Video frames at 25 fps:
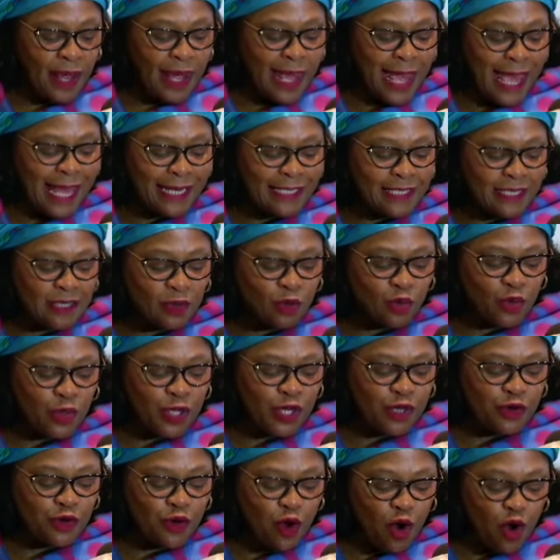And
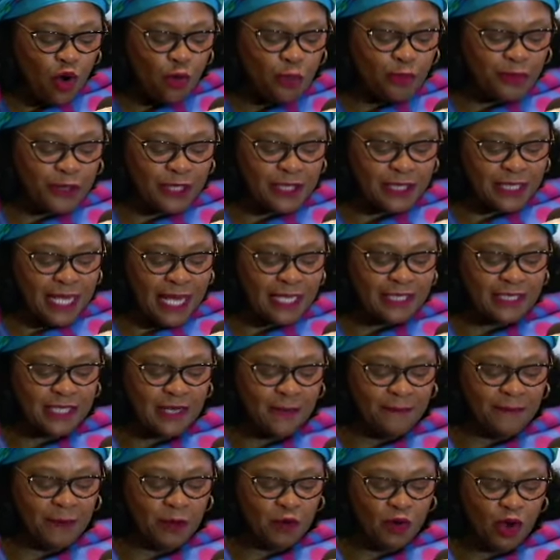we know
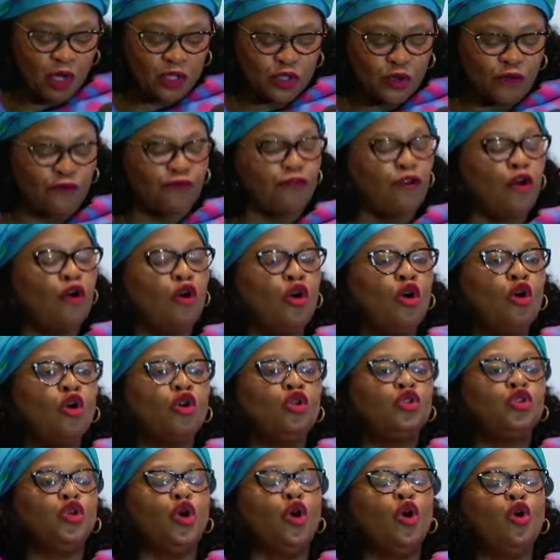precisely because of
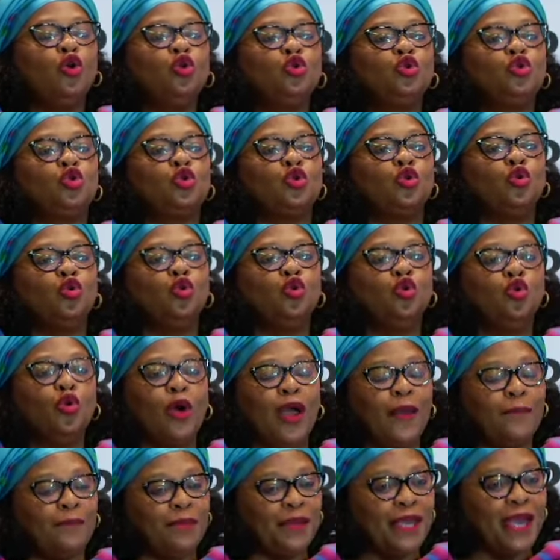those who
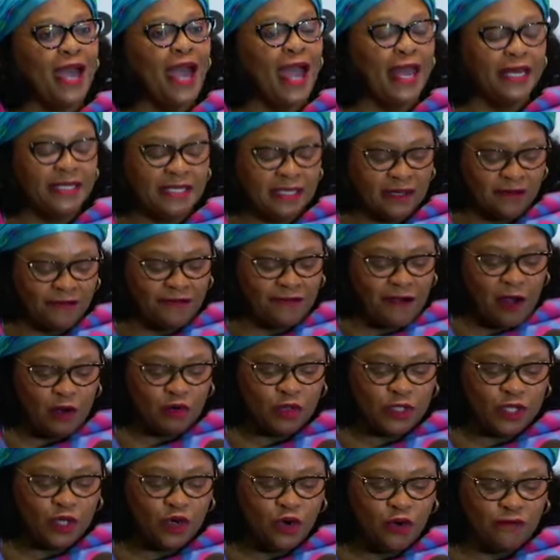were behind the
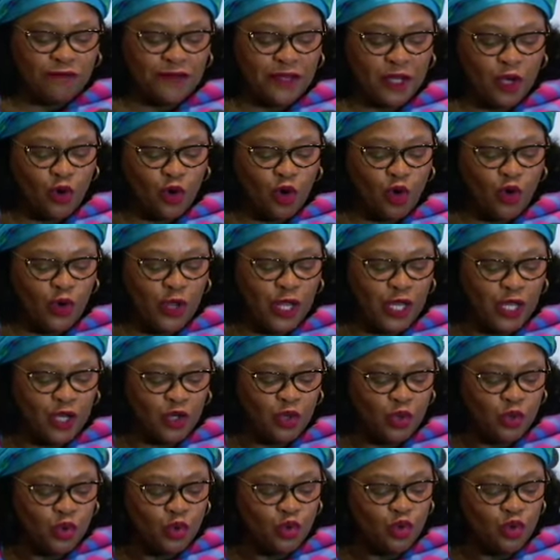founding of the
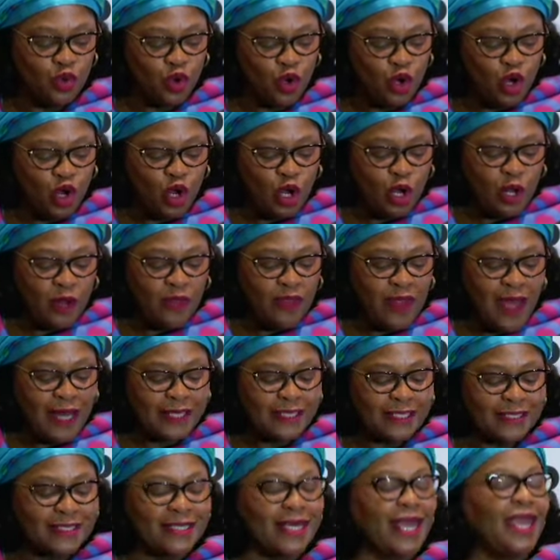OAU
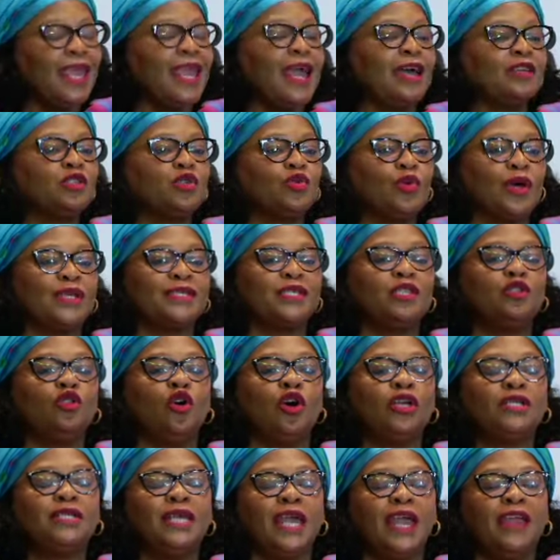that theirs was
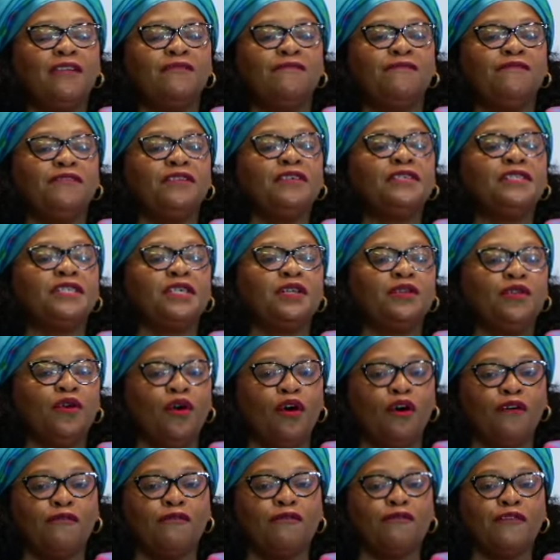not a vision
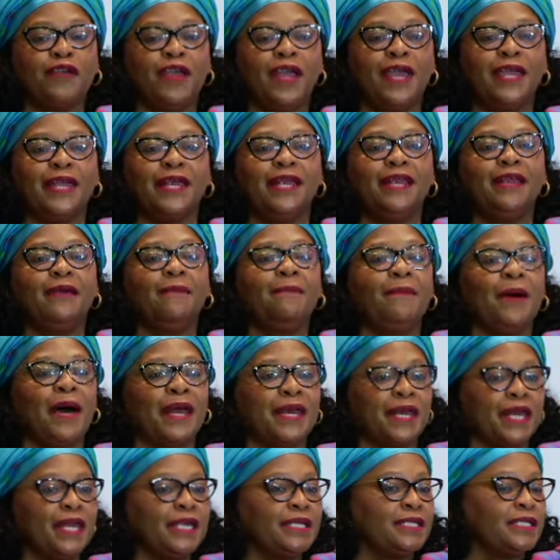of a
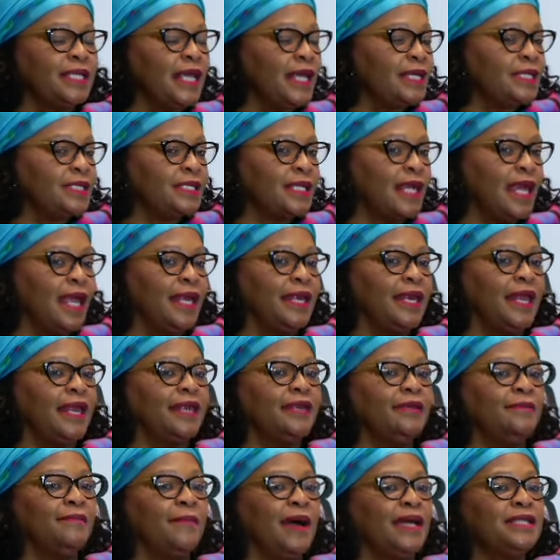liberated and
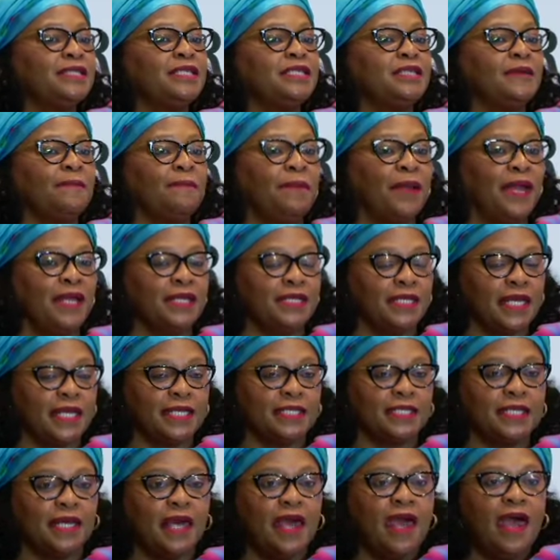an
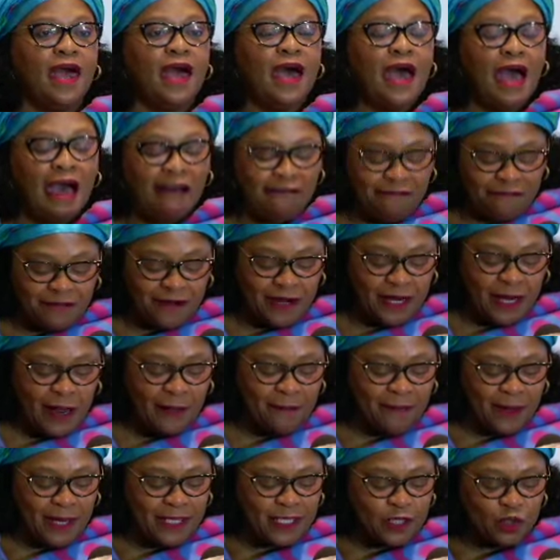emancipated
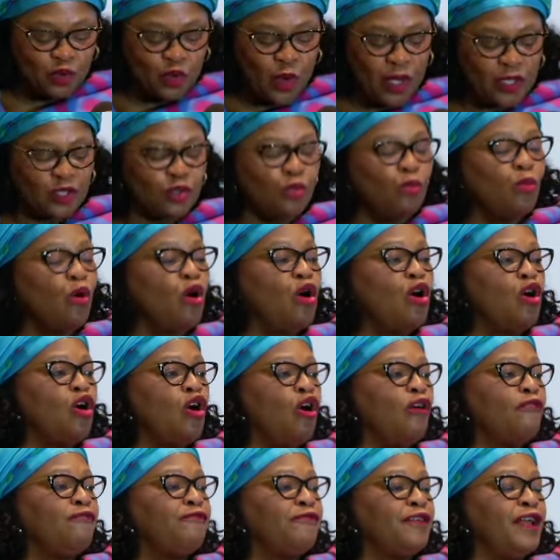Africa, but it was more
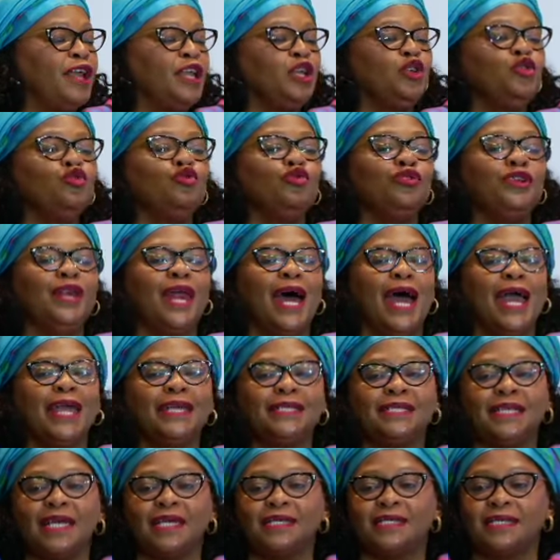of a
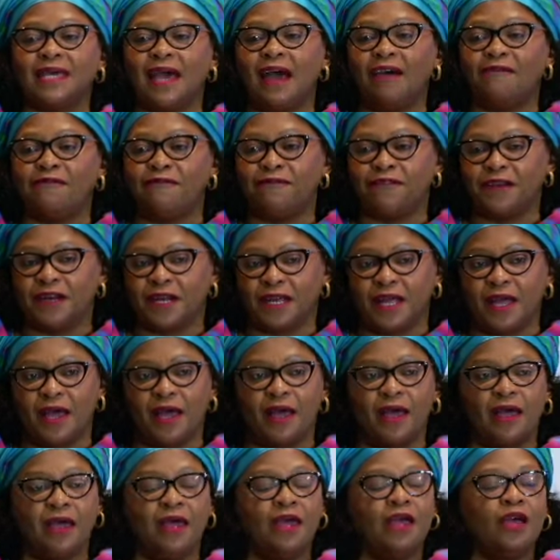united
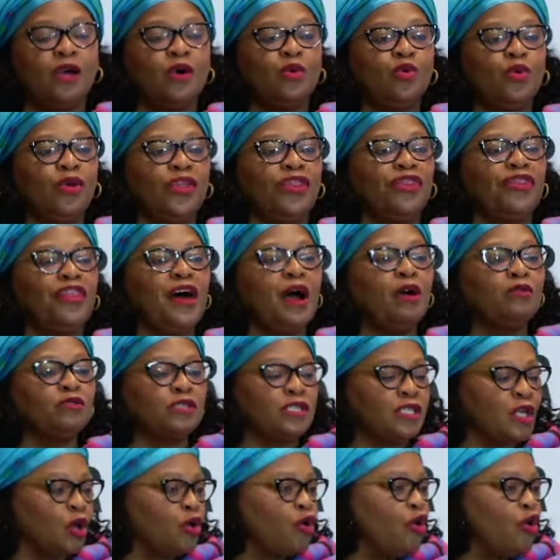Africa without the